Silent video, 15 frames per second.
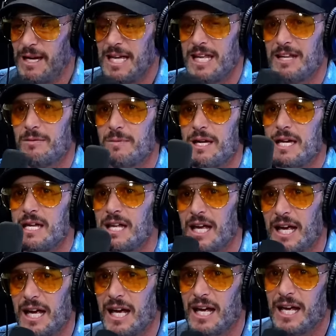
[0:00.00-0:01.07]
hitting me
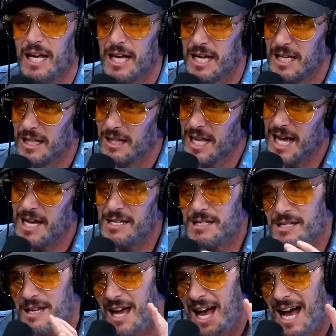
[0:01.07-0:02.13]

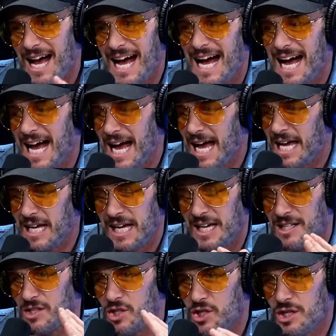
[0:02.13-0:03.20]
less high
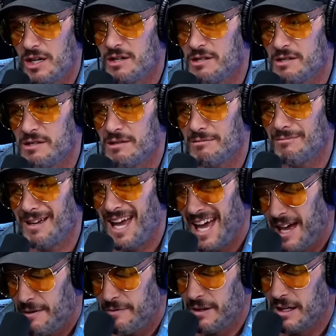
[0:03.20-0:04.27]
and just
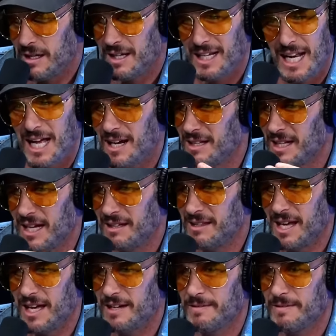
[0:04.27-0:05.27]
heavy, and I don't like that.